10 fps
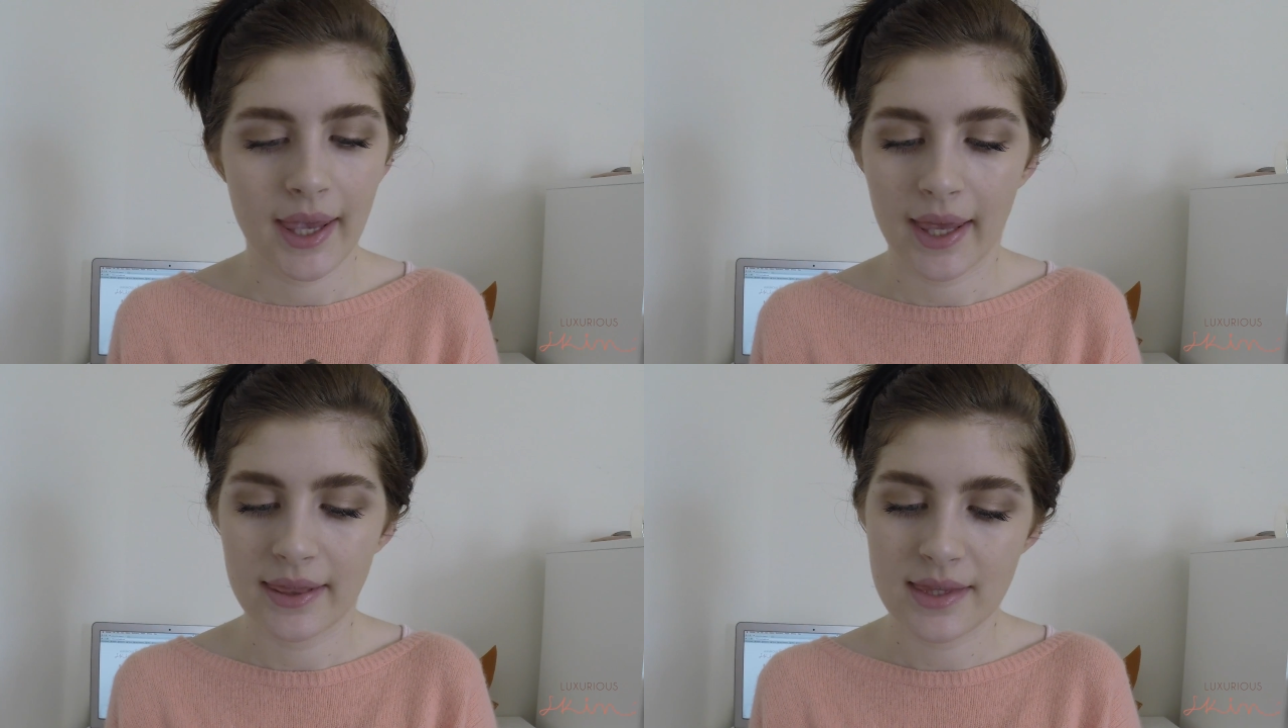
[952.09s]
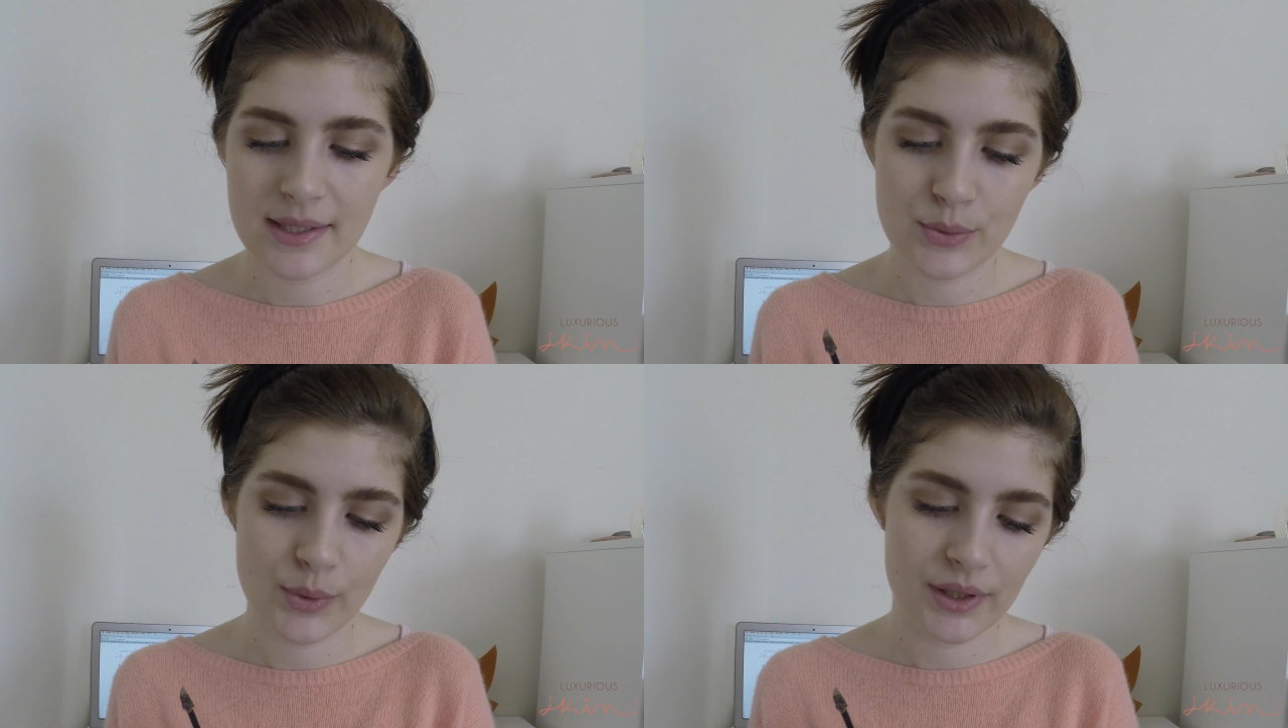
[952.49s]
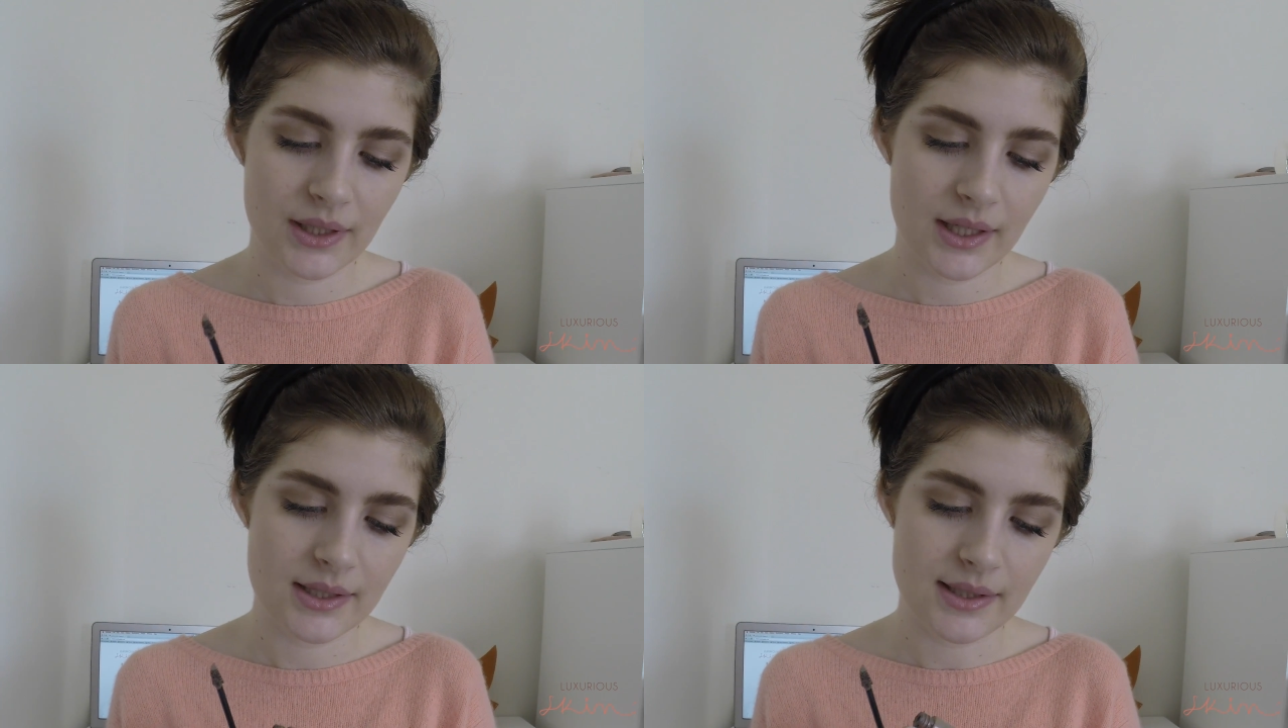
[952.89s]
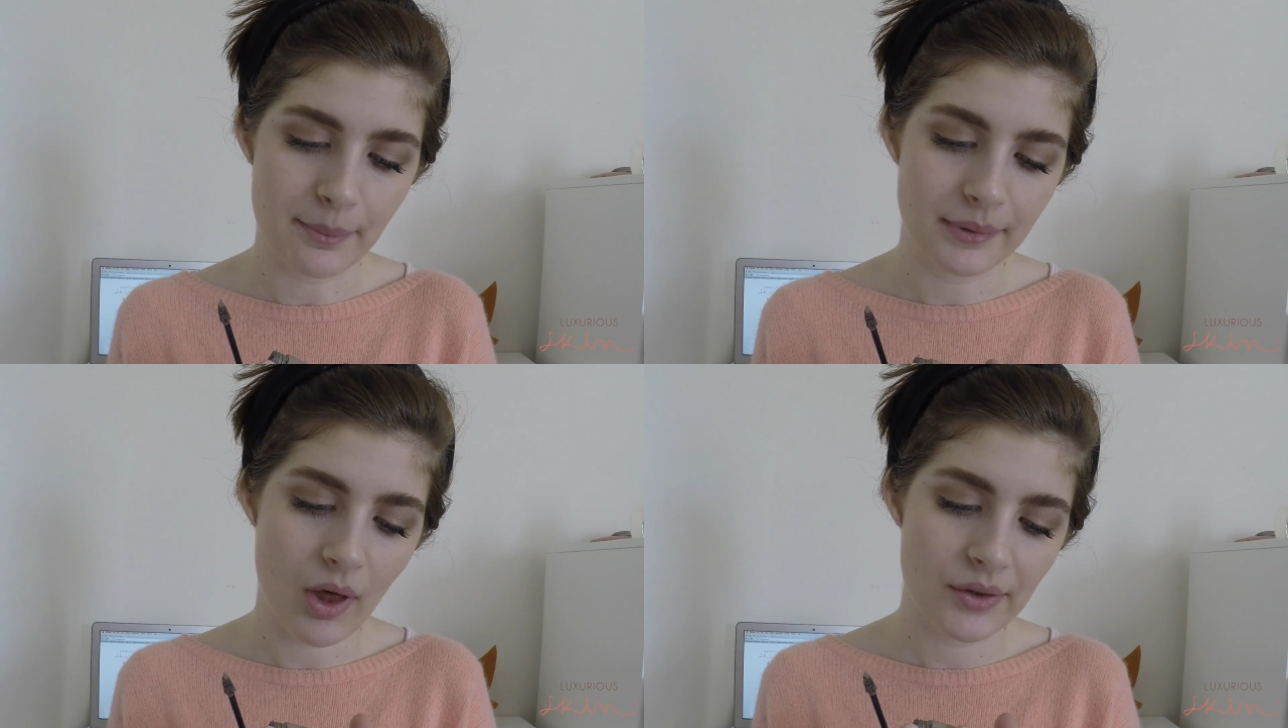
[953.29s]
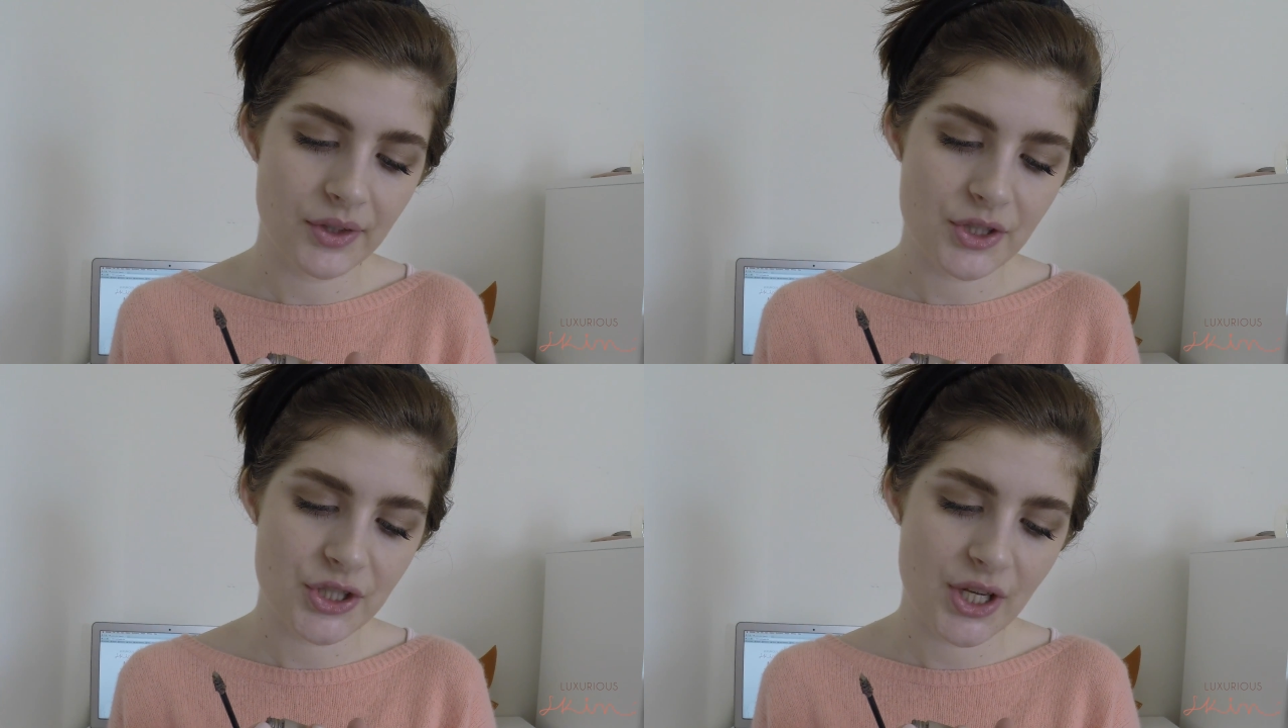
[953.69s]
And this one is the
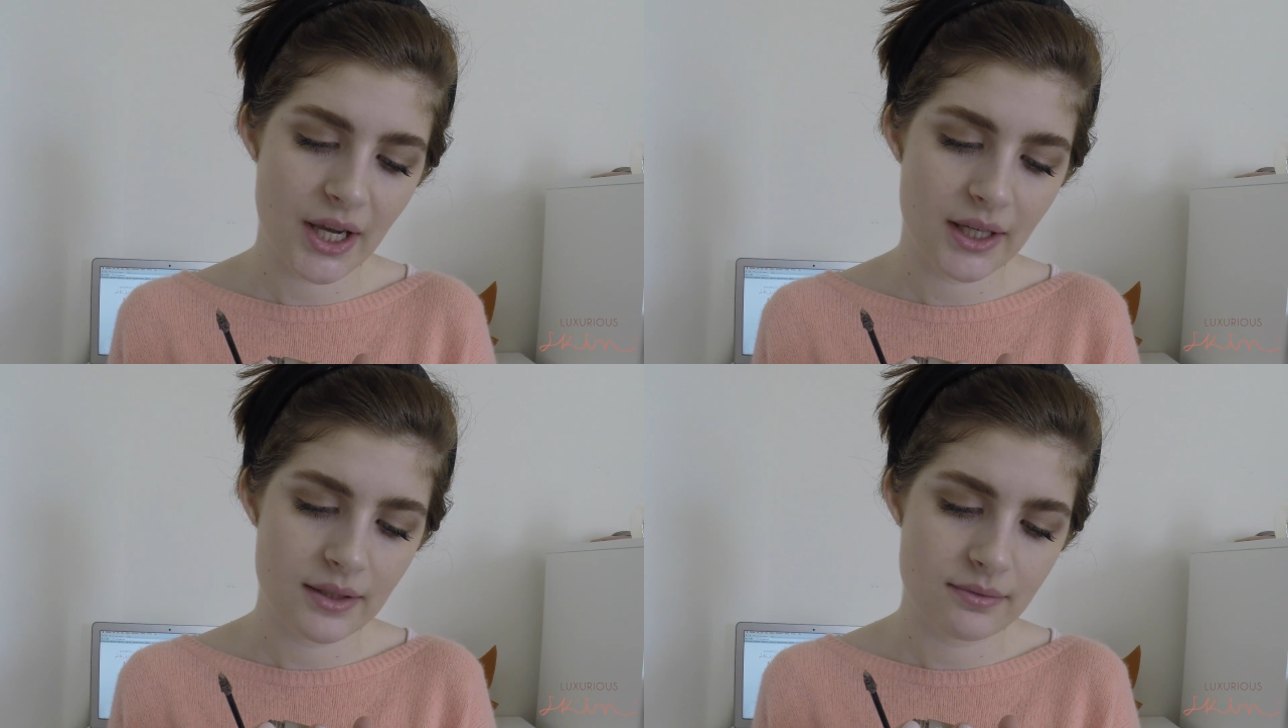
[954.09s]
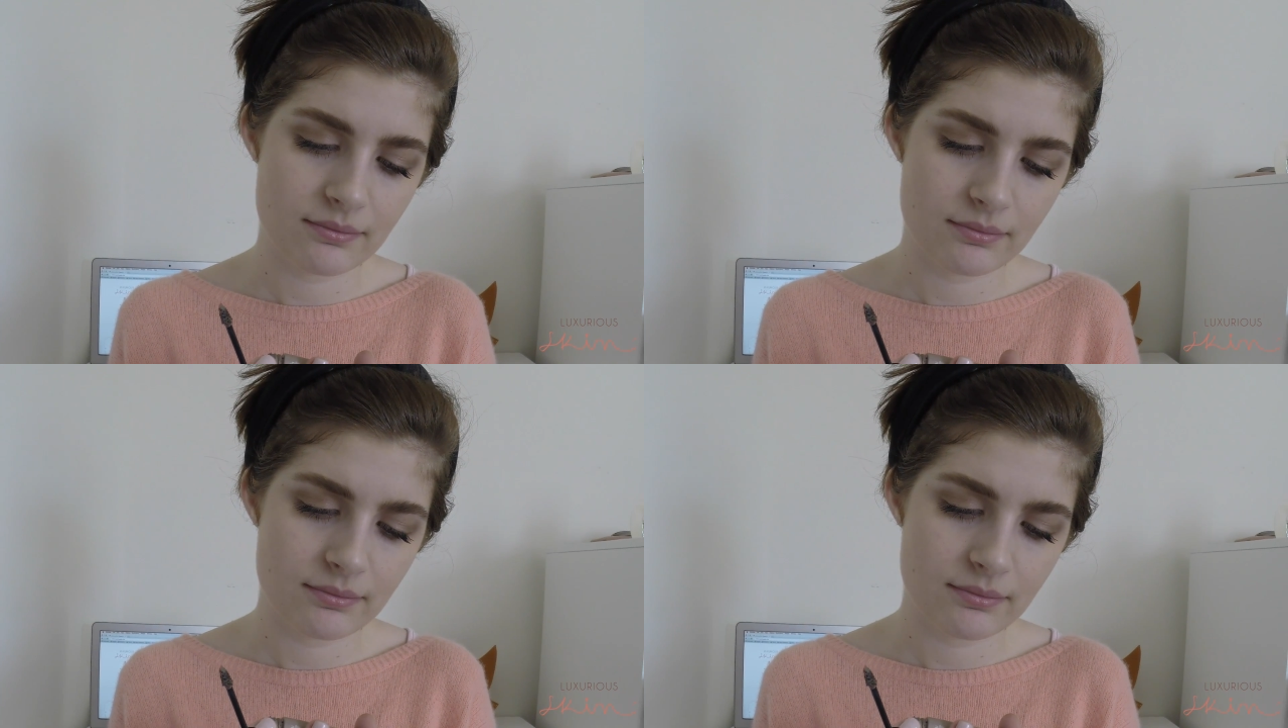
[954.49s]
blonder shade,